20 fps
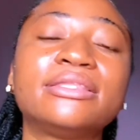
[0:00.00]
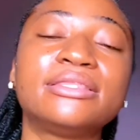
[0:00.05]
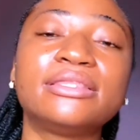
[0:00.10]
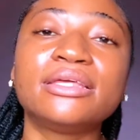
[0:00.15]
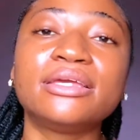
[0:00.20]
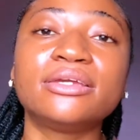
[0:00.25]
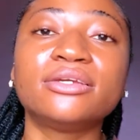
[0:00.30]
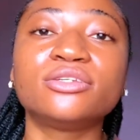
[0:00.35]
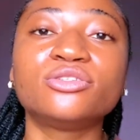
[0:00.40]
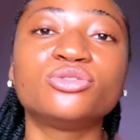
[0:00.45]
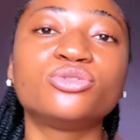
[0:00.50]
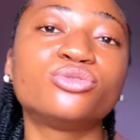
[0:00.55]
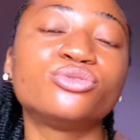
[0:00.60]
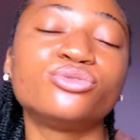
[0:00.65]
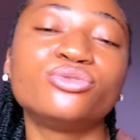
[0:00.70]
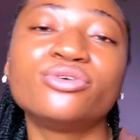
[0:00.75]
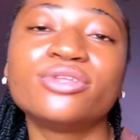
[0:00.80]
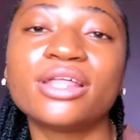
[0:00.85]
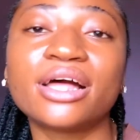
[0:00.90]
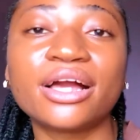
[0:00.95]
thing to
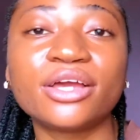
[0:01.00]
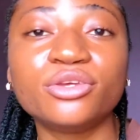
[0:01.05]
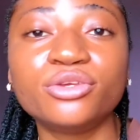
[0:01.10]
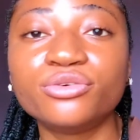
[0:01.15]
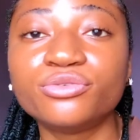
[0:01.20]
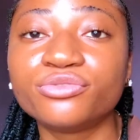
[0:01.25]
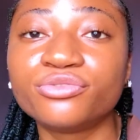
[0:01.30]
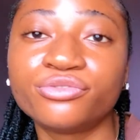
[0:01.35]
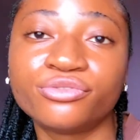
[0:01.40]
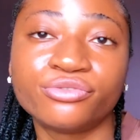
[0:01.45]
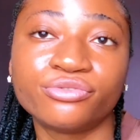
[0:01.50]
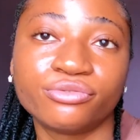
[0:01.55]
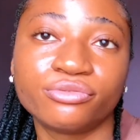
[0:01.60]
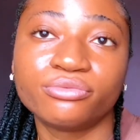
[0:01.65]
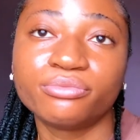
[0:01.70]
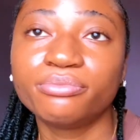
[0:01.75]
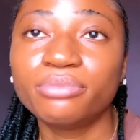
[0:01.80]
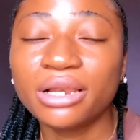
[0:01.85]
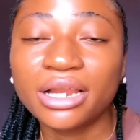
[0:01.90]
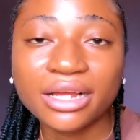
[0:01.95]
know that you've
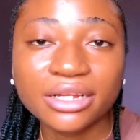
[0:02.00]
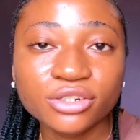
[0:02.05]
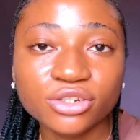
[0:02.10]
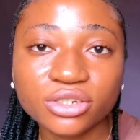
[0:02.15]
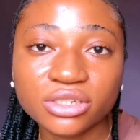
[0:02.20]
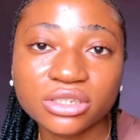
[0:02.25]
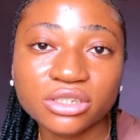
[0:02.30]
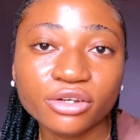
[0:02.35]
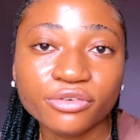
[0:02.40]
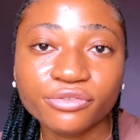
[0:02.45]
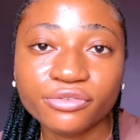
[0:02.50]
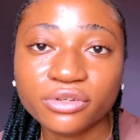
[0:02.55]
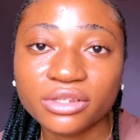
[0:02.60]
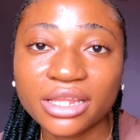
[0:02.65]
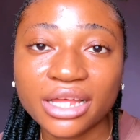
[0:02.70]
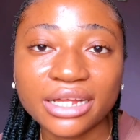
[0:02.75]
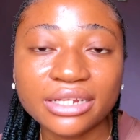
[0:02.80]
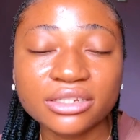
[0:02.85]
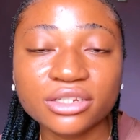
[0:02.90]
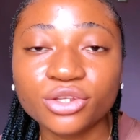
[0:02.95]
planned yourself for
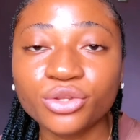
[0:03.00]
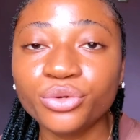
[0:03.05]
that day.